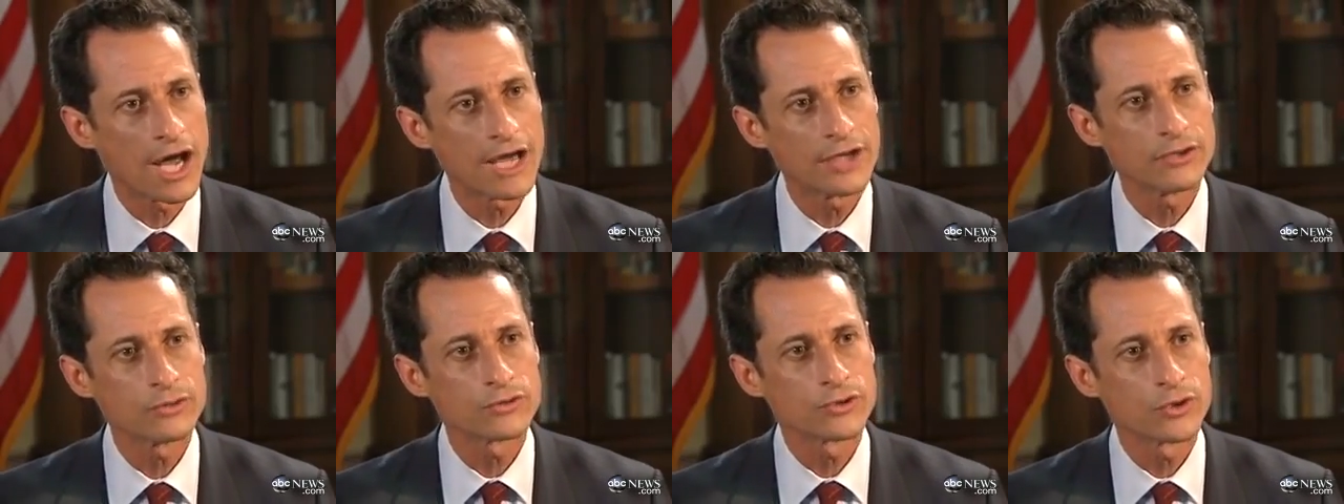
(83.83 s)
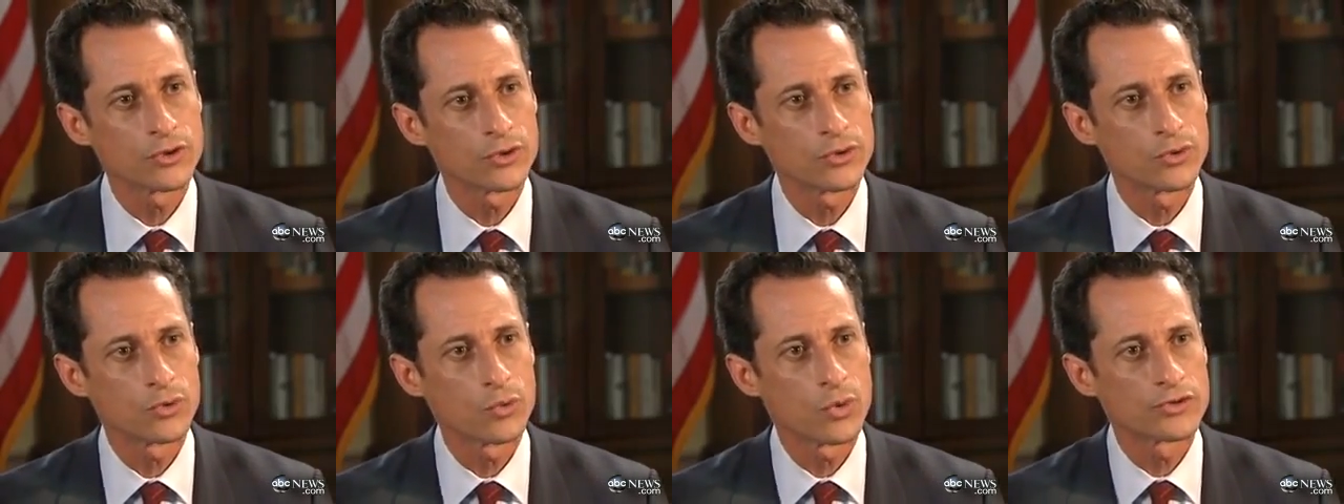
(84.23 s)
I don't
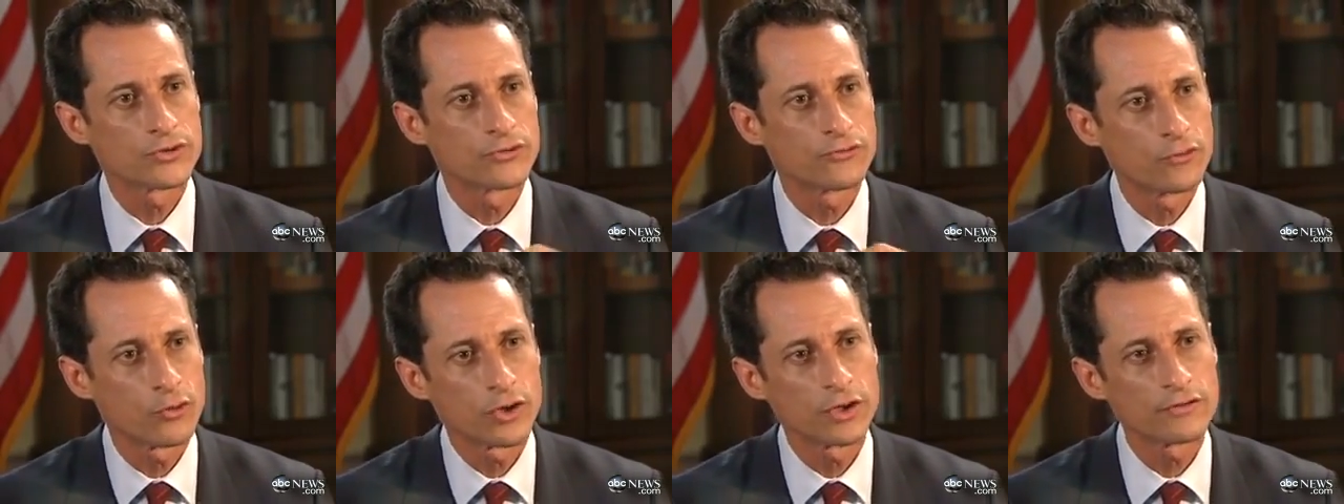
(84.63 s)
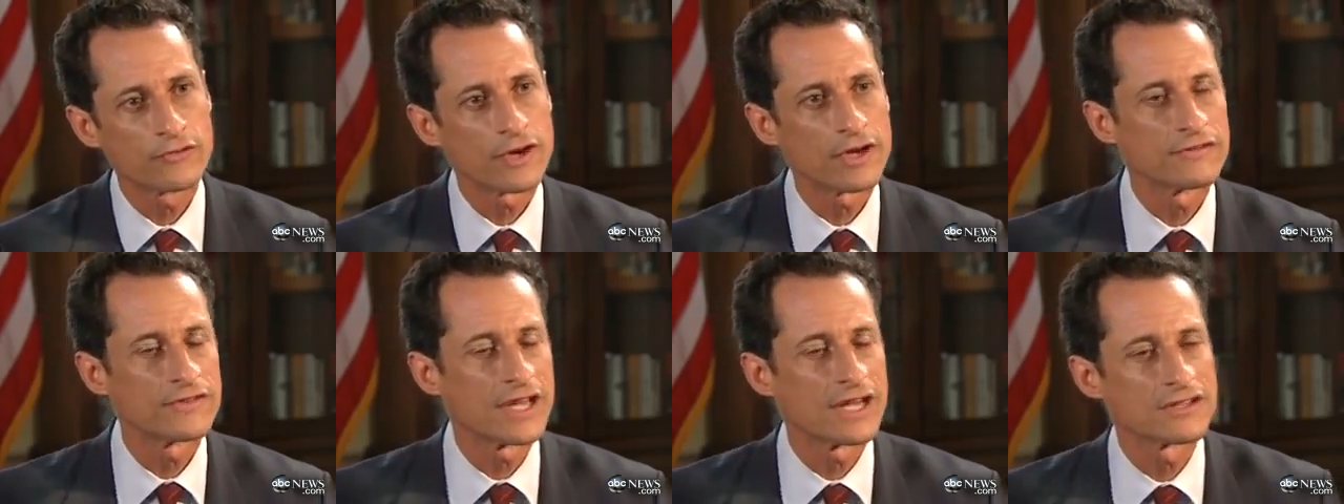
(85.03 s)
know what the
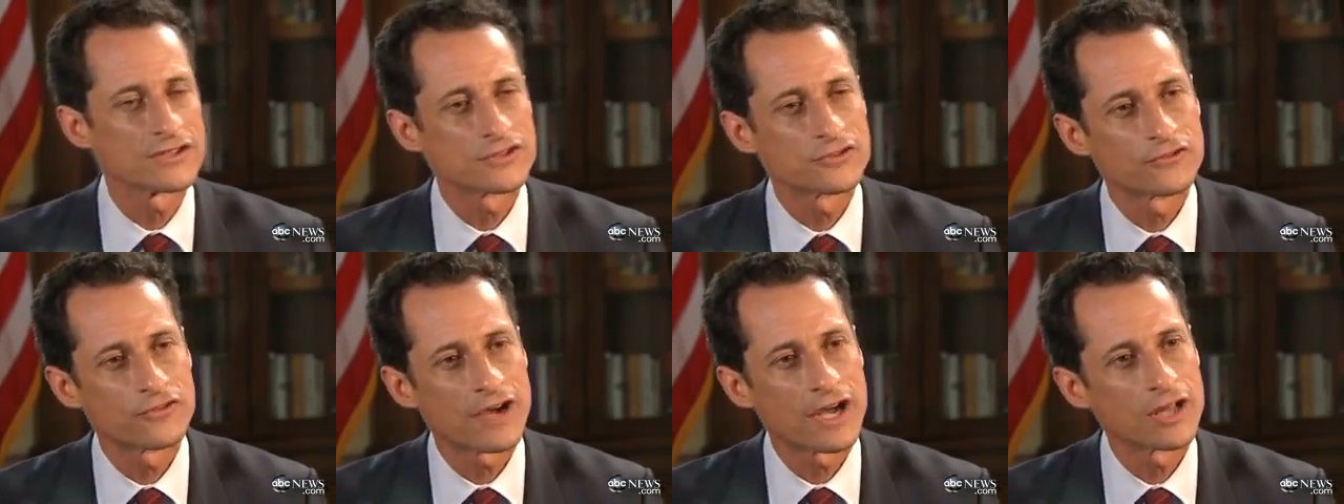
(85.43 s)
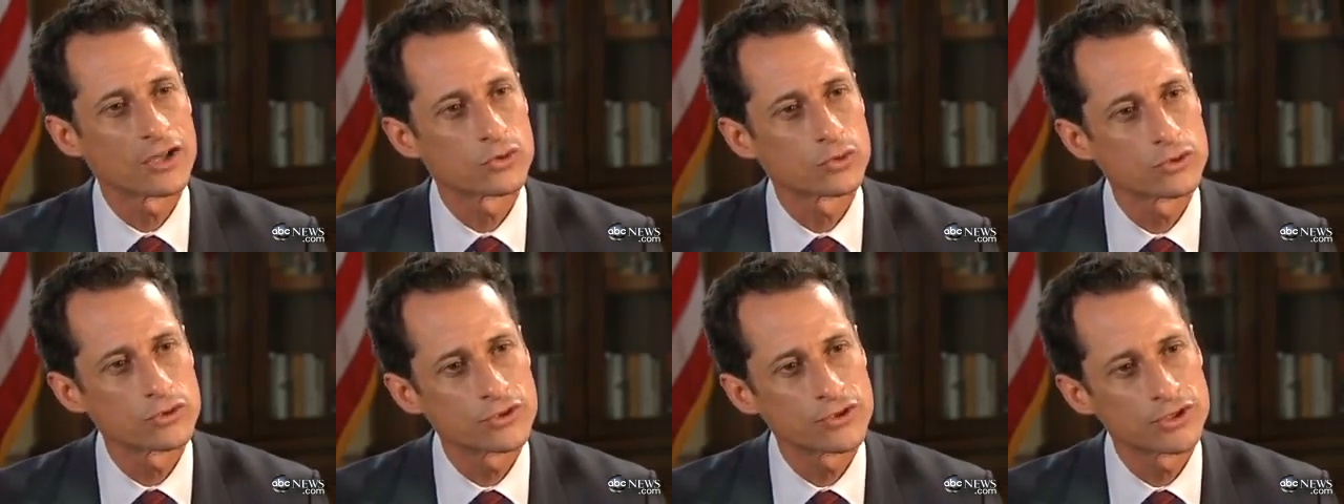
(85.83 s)
45,000
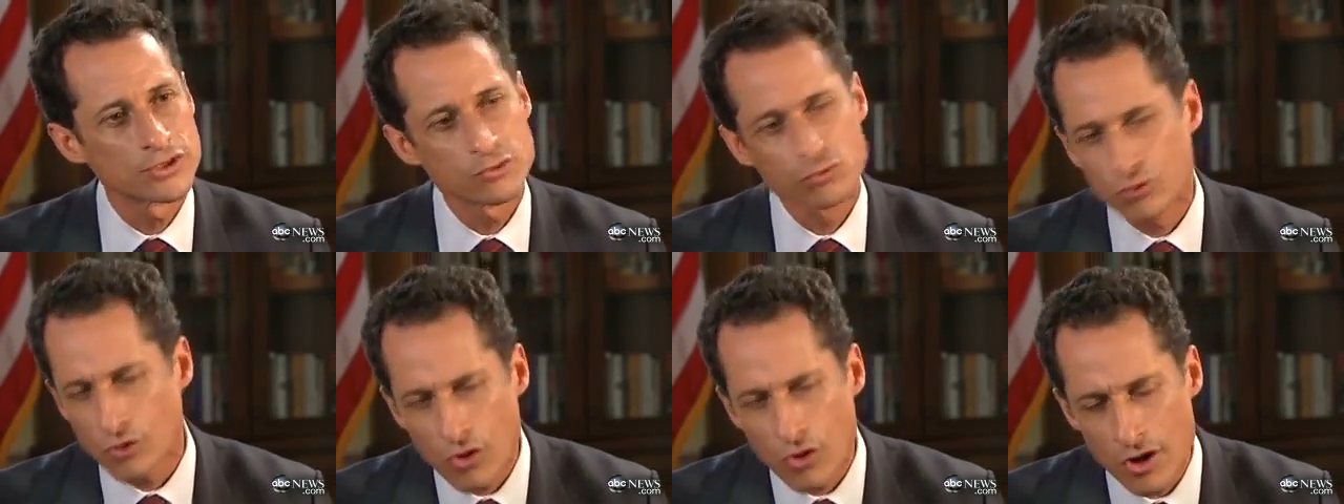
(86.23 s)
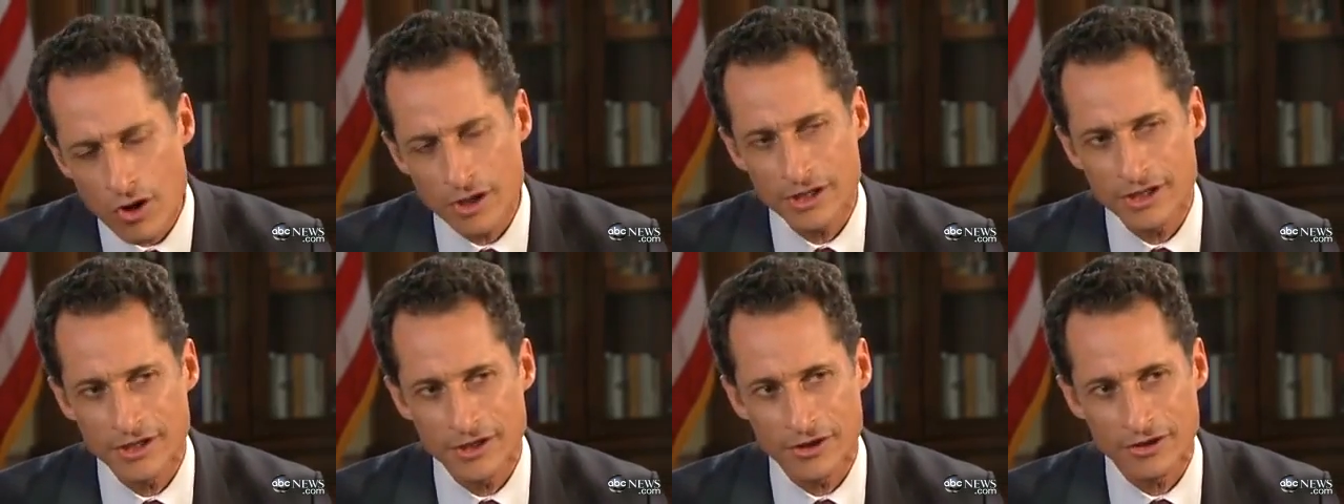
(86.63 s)
followers did
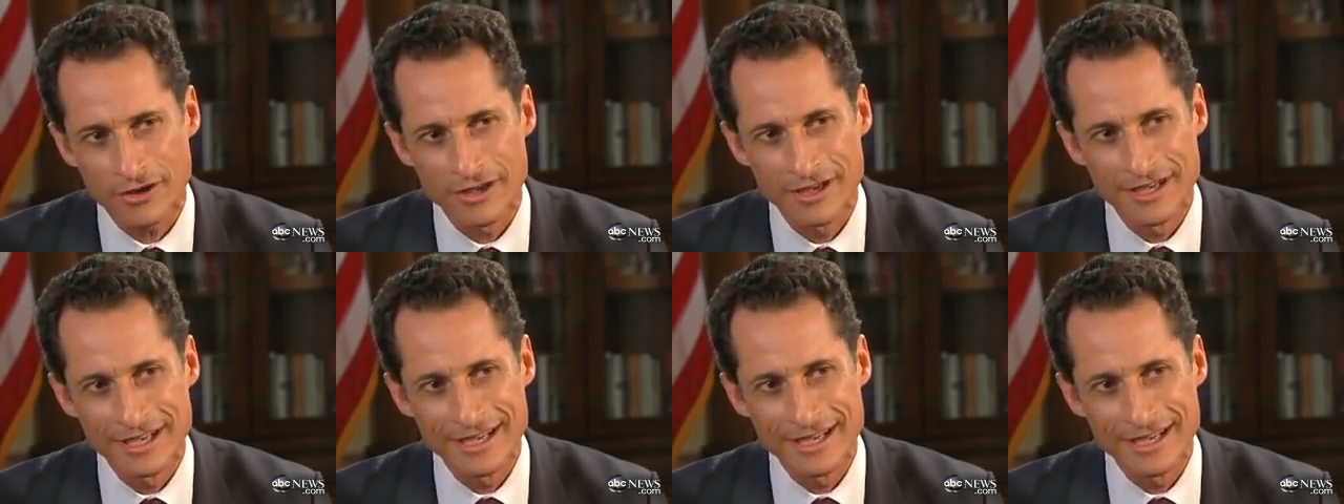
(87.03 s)
wrong here.